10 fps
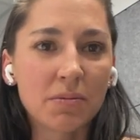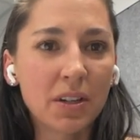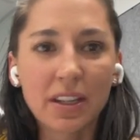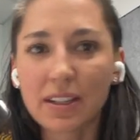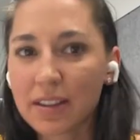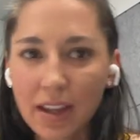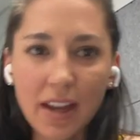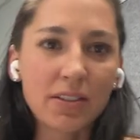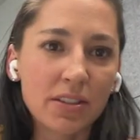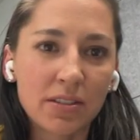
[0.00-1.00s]
We're
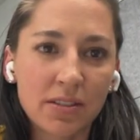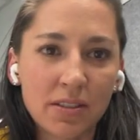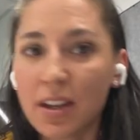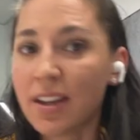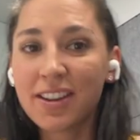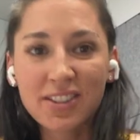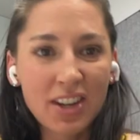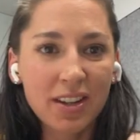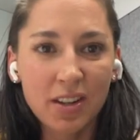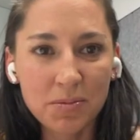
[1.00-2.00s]
there as
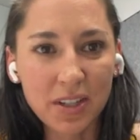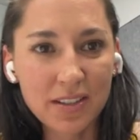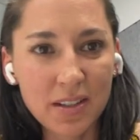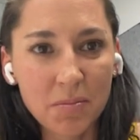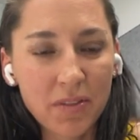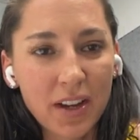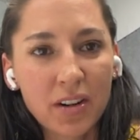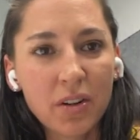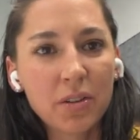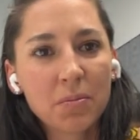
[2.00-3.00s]
shiny objects that
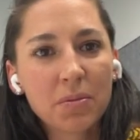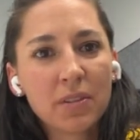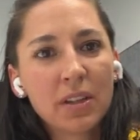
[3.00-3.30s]
provide hope.